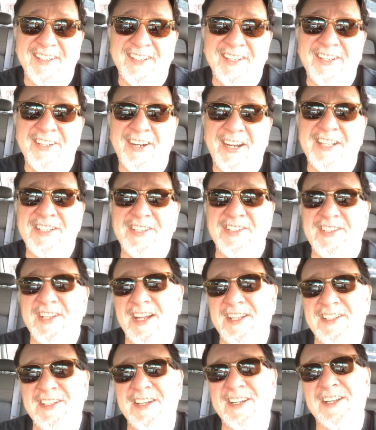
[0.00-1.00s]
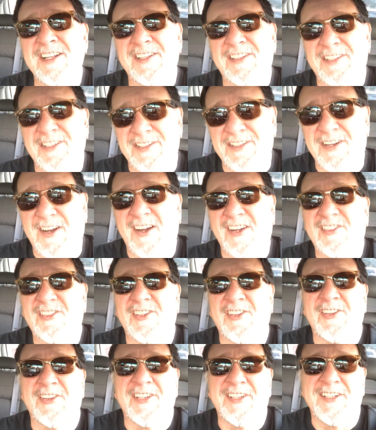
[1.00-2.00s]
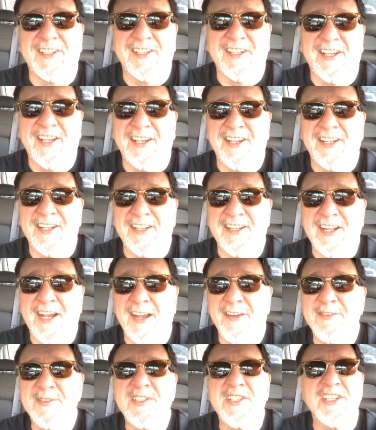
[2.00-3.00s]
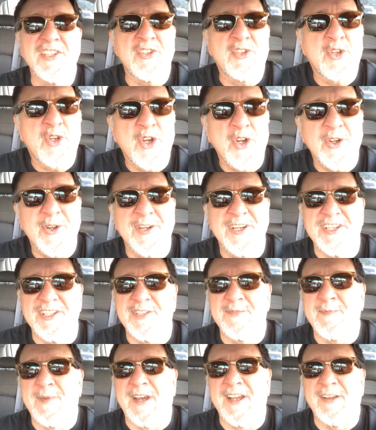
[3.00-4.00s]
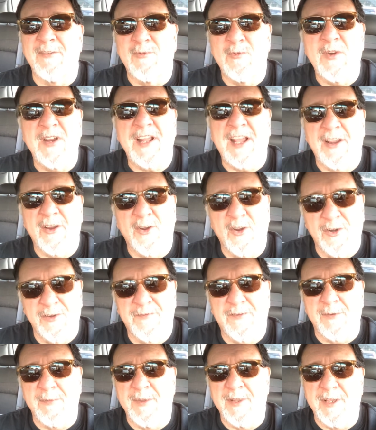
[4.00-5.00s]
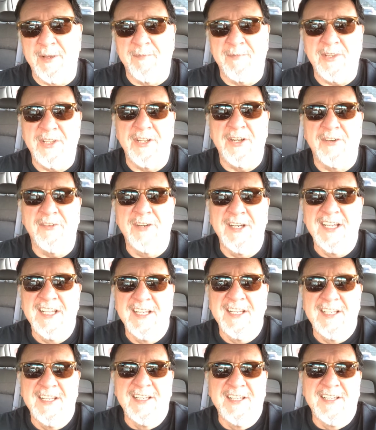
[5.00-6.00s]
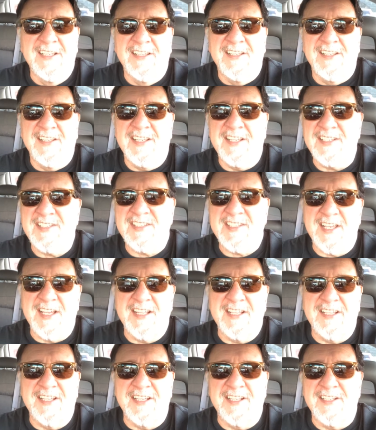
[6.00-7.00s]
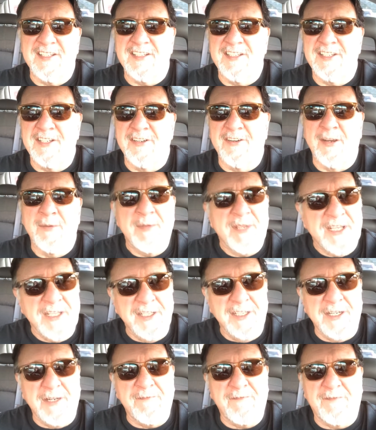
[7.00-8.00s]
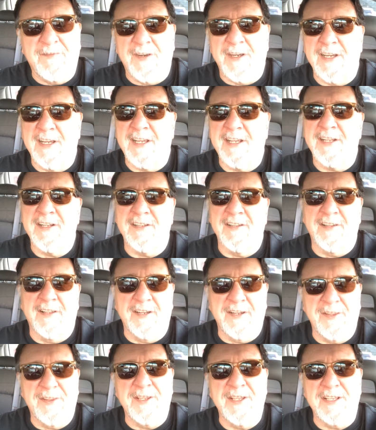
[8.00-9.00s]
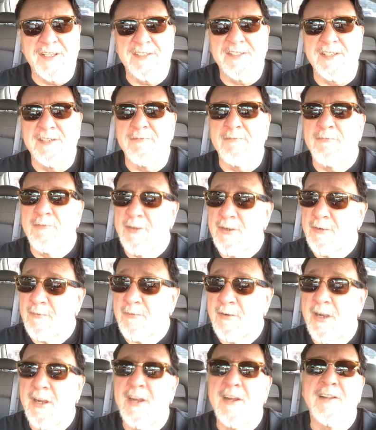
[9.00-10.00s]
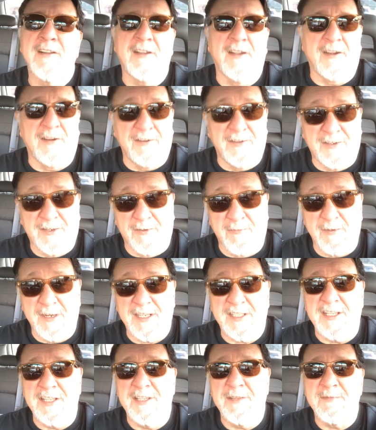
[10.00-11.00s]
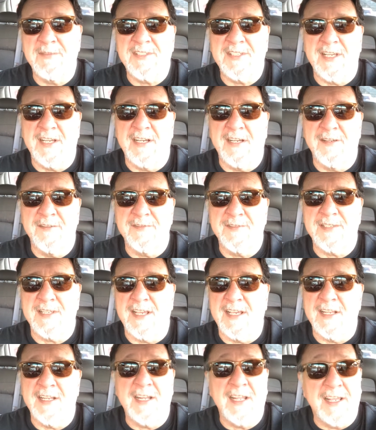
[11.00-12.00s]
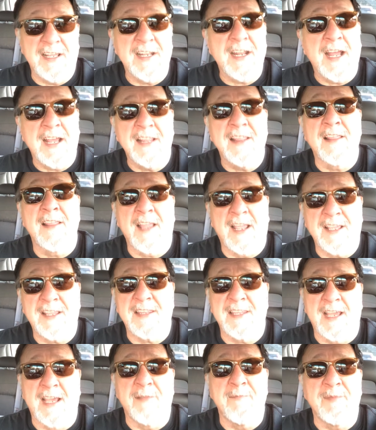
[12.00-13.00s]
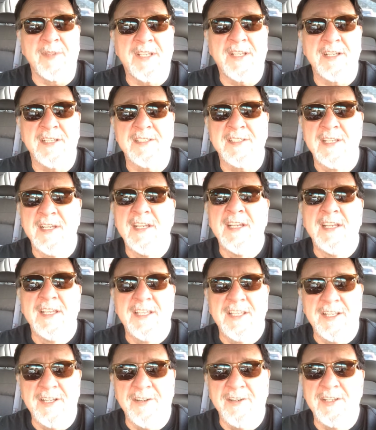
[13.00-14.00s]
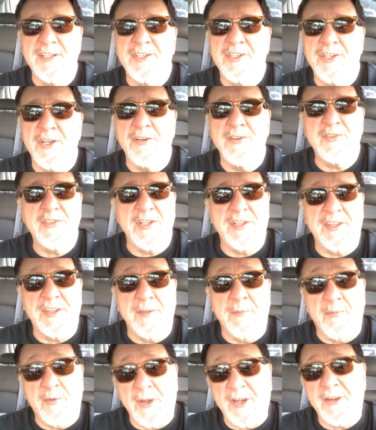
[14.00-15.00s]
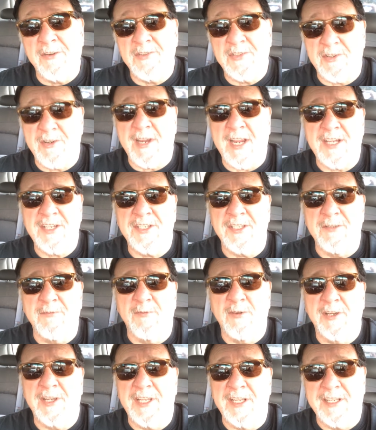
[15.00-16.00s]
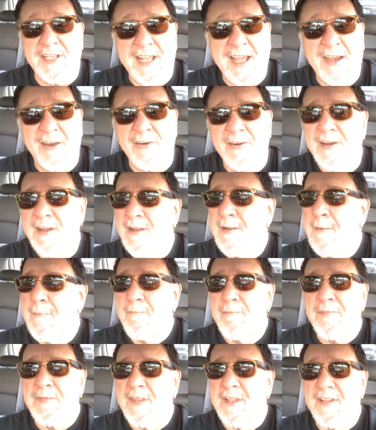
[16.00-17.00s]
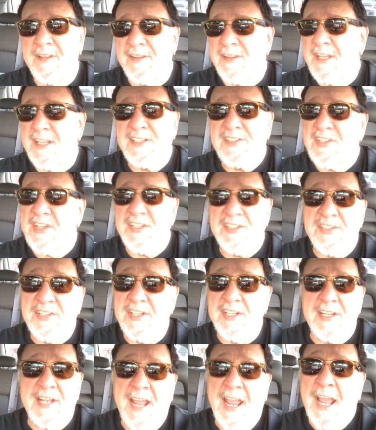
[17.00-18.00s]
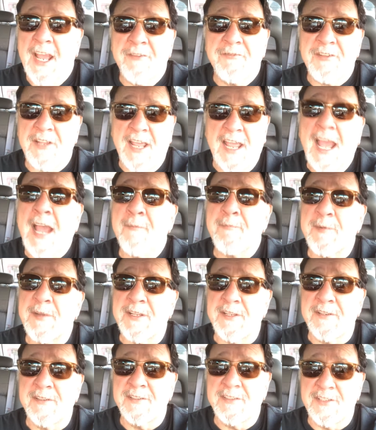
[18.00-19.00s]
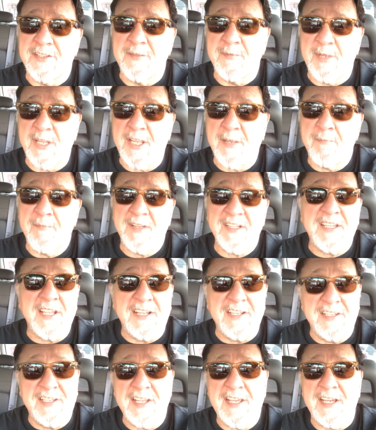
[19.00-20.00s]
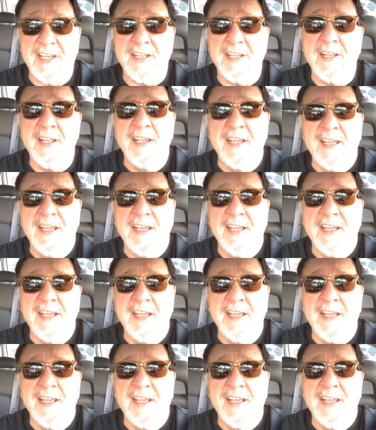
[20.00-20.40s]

You know, I just got done at the doctor and I was encouraged by what I heard from him. You know, he said that, you know, I'm healing up fine. A lot of things that were wrong are correcting themselves. And I like that because, you know, it shows that the prayers are actually working. Now, these things didn't have to happen to me, but they did.